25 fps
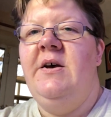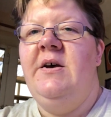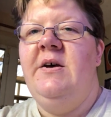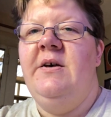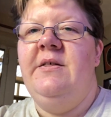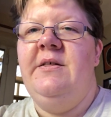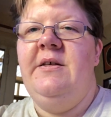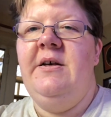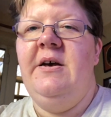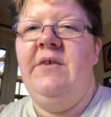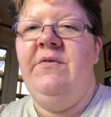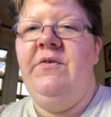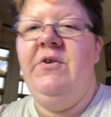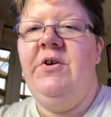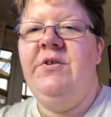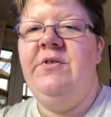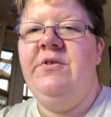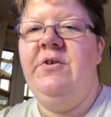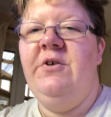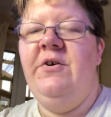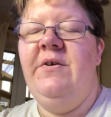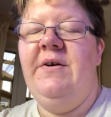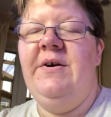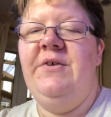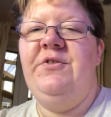so yeah I've got to
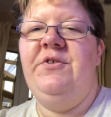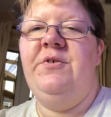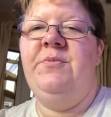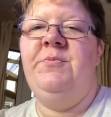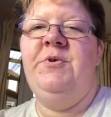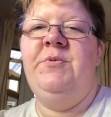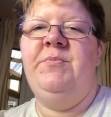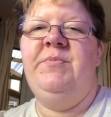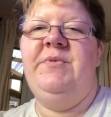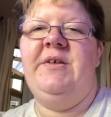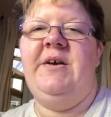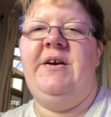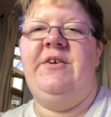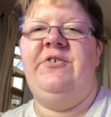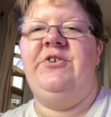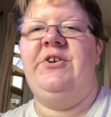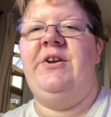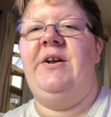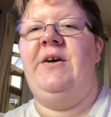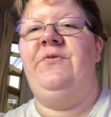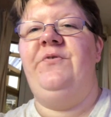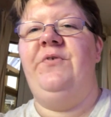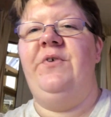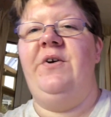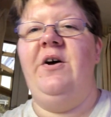go around to mum's later and
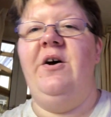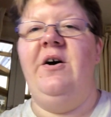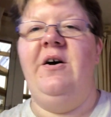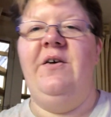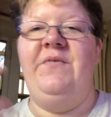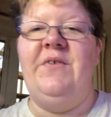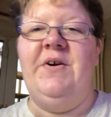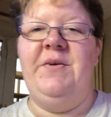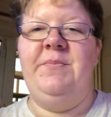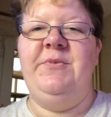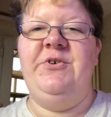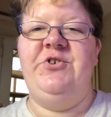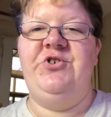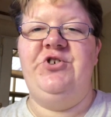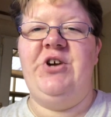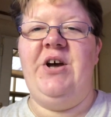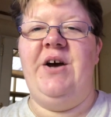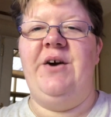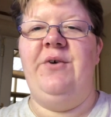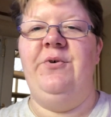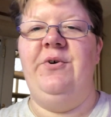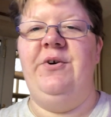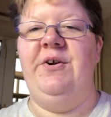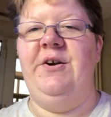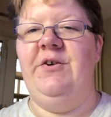I forgot I've had my
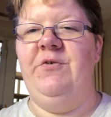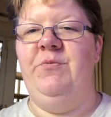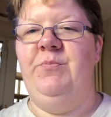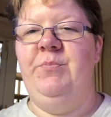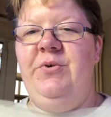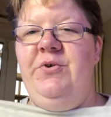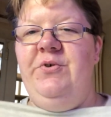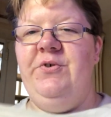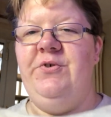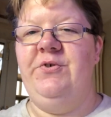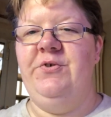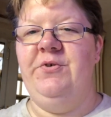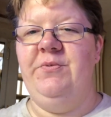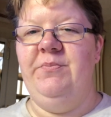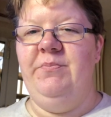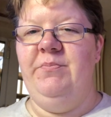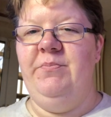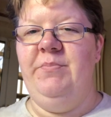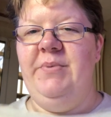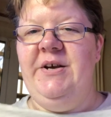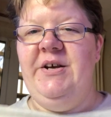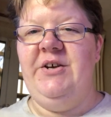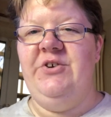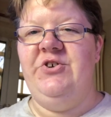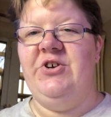shower and I've put some
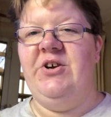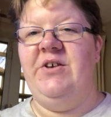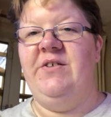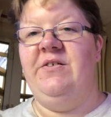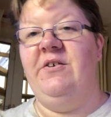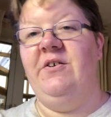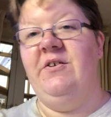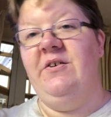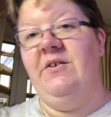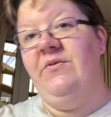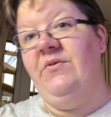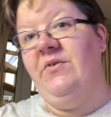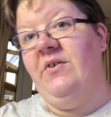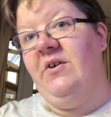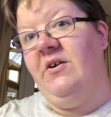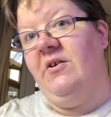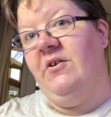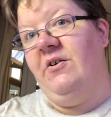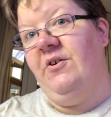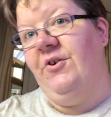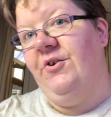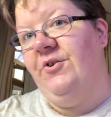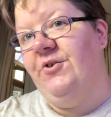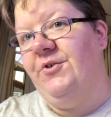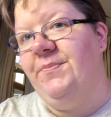PJs on I forgot
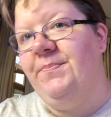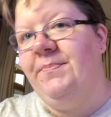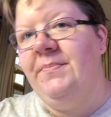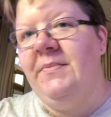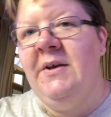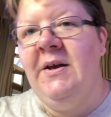of course